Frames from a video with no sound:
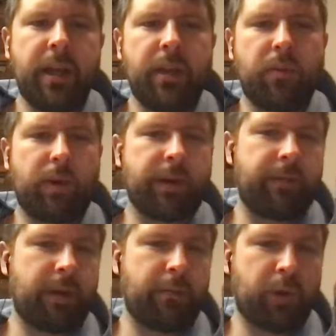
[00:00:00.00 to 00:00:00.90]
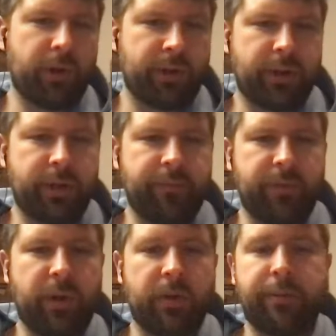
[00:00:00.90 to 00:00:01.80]
the work of an embroiderer.
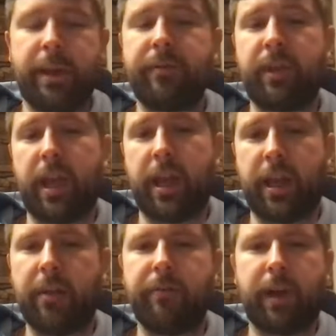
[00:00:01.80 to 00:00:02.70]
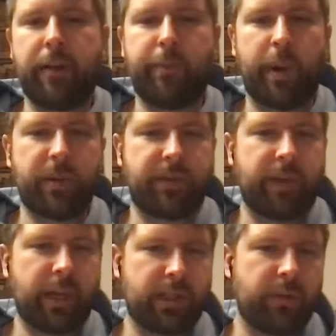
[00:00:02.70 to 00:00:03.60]
You are to make for the hanging 5 posts of
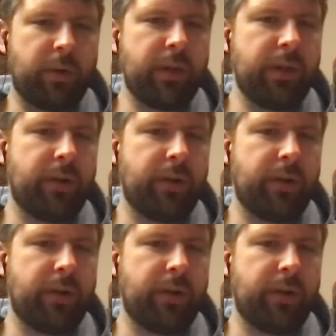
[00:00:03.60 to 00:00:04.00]
acacia wood and